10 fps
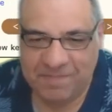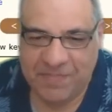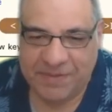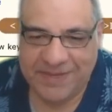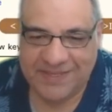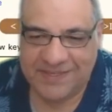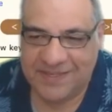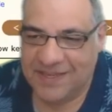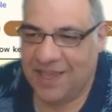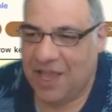Muppets.
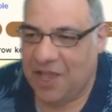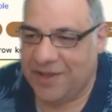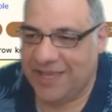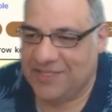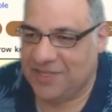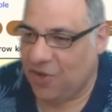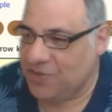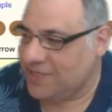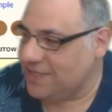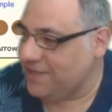Okay, so on
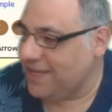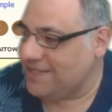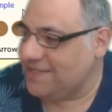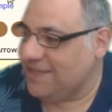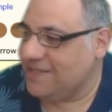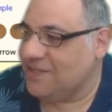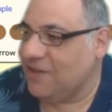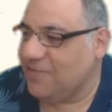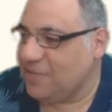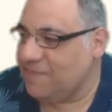to the next
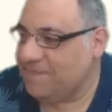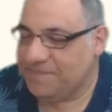example.